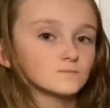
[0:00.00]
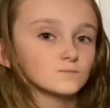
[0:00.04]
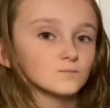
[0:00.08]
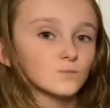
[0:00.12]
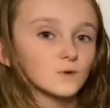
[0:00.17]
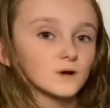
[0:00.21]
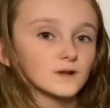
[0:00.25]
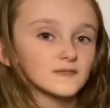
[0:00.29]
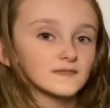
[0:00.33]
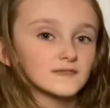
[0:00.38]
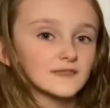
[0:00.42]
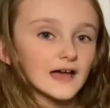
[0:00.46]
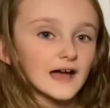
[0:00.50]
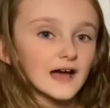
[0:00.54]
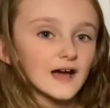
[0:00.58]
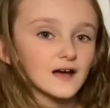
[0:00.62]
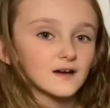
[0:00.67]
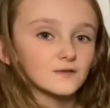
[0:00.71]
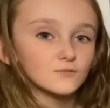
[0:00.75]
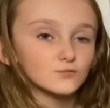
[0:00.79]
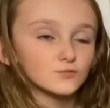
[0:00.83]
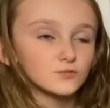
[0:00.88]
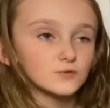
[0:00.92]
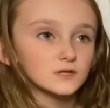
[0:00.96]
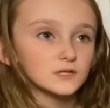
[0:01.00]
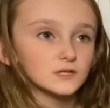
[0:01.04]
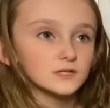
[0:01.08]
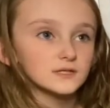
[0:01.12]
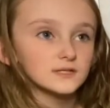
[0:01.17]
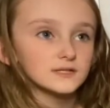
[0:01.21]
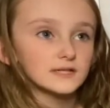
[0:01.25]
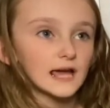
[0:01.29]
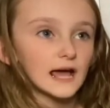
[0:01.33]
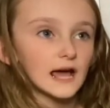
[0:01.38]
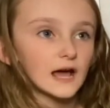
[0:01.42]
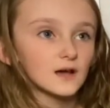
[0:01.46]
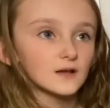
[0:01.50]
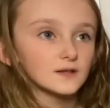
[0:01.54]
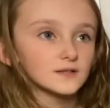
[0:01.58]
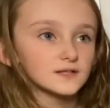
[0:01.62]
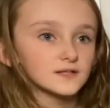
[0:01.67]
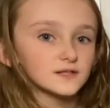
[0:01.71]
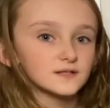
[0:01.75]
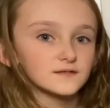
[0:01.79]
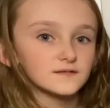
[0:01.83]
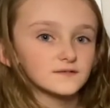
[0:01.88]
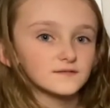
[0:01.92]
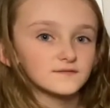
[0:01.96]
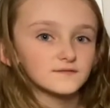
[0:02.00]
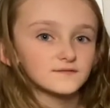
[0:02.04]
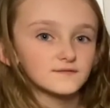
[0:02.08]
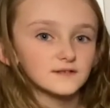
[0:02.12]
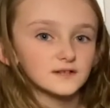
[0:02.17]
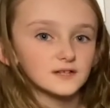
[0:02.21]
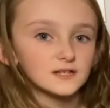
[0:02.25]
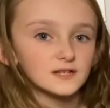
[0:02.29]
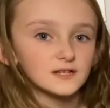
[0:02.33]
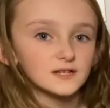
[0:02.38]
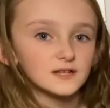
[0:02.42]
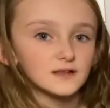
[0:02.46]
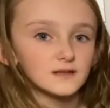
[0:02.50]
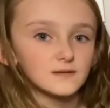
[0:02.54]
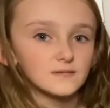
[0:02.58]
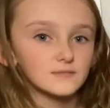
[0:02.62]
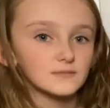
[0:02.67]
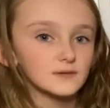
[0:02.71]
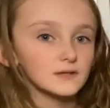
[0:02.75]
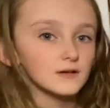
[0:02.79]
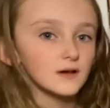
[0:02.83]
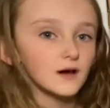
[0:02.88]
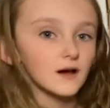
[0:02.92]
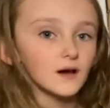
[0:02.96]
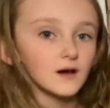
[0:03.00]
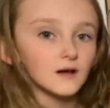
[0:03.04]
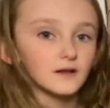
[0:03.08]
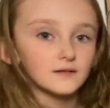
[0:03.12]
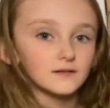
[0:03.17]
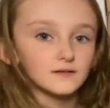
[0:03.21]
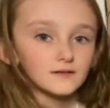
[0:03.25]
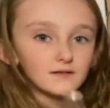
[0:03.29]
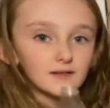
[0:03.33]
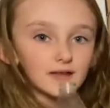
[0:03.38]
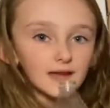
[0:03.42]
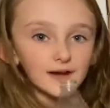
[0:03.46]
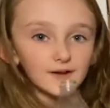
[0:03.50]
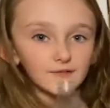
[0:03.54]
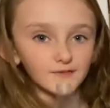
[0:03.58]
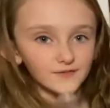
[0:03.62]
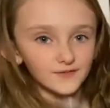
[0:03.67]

1,000 Infinity and beyond 10.